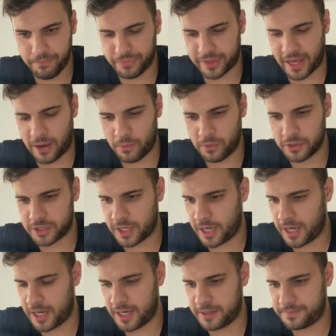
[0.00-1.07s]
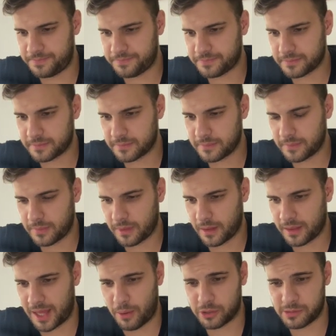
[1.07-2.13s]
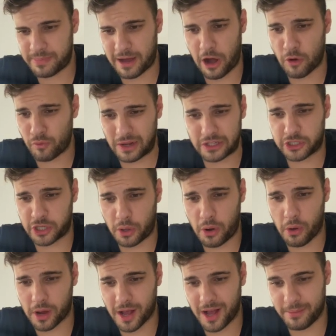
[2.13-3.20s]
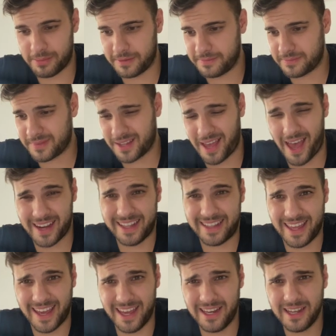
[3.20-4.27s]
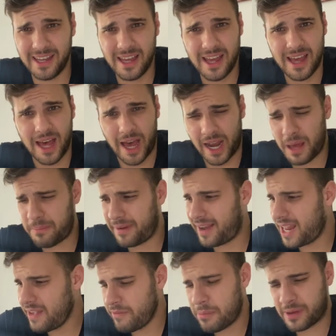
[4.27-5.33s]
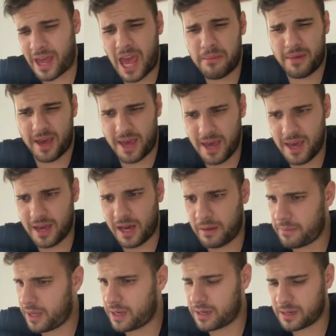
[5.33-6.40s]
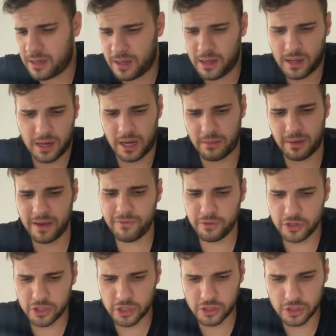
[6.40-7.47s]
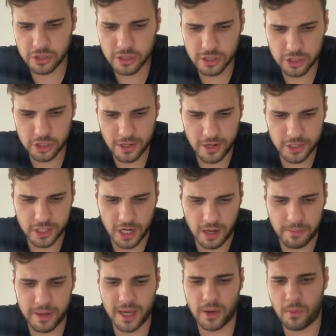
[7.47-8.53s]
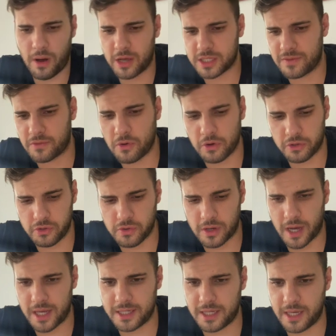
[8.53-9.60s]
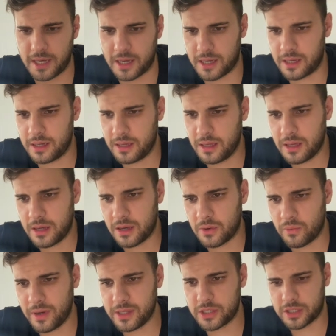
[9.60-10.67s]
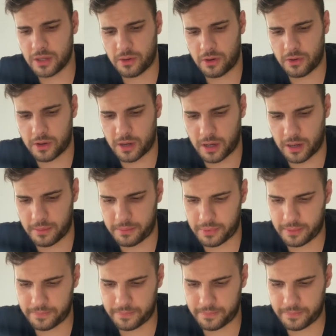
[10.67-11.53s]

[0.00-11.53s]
that was about a Red Solo Cup, and he did, and I believe it became a hit. I mean, like, if we just search it up here whilst I've got you guys here, Red Solo Cup,